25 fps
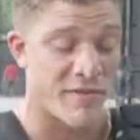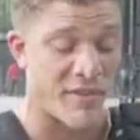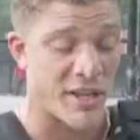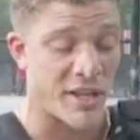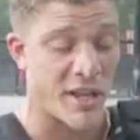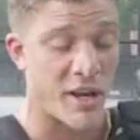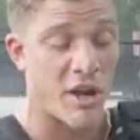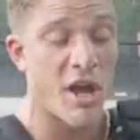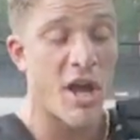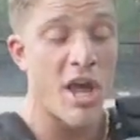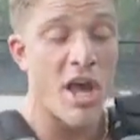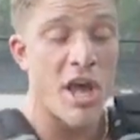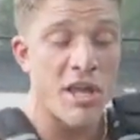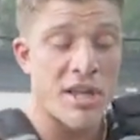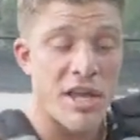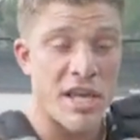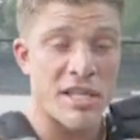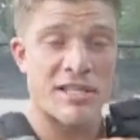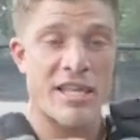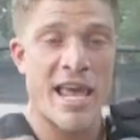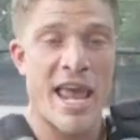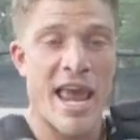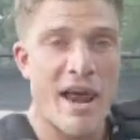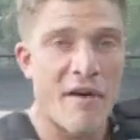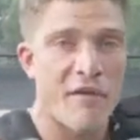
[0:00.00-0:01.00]
like you're, you're
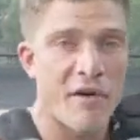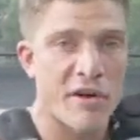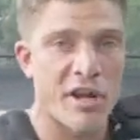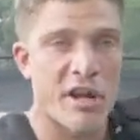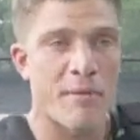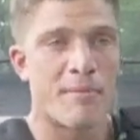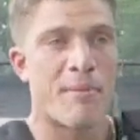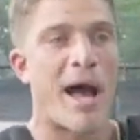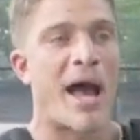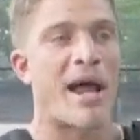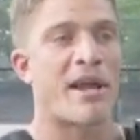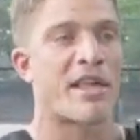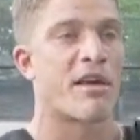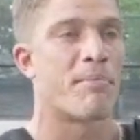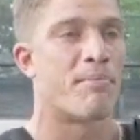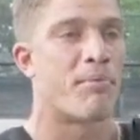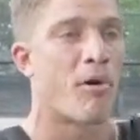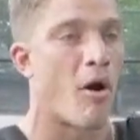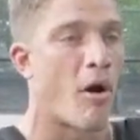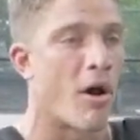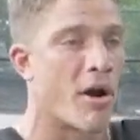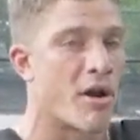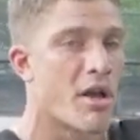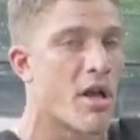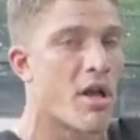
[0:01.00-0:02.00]
tearing your body
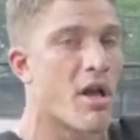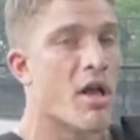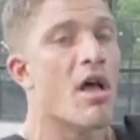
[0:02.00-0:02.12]
apart.